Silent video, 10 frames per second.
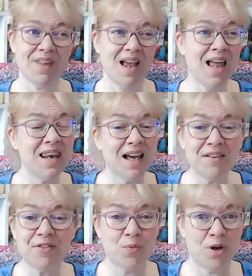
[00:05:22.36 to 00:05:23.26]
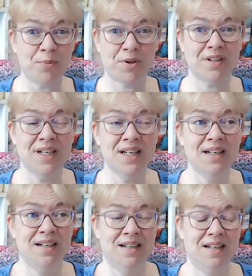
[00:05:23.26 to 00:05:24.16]
I love the Walmart
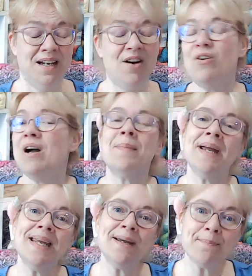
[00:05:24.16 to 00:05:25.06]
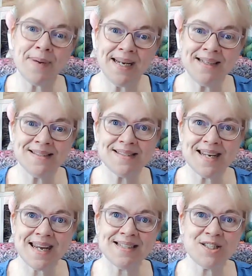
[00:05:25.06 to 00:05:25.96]
Oh, I might get
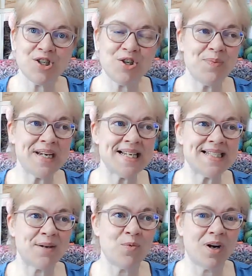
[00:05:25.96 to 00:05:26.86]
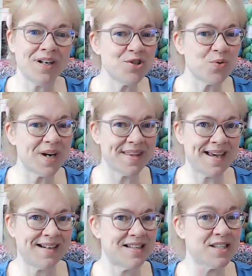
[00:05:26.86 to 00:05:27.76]
Mainstays too because I want to try
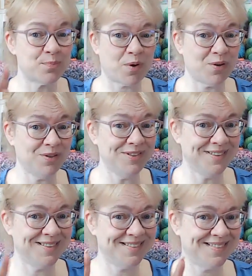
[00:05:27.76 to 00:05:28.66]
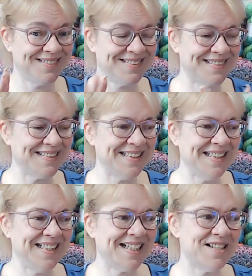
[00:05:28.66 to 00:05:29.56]
that the sparkles
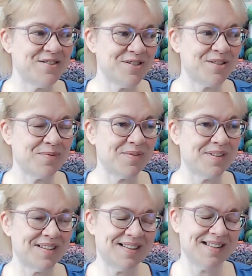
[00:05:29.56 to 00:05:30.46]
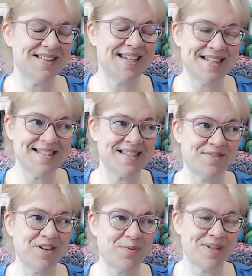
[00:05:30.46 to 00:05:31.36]
because there's some nice
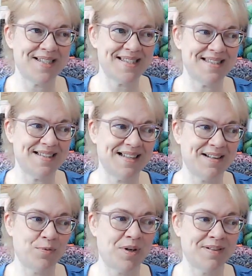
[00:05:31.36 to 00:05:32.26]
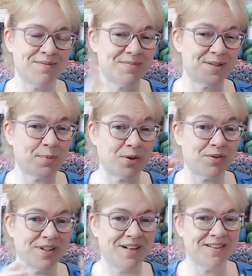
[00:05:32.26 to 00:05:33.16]
stuff I want to I want
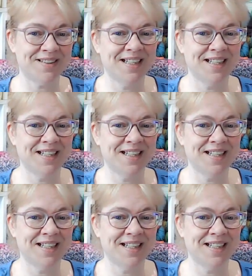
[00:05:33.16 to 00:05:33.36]
sparkle yarn.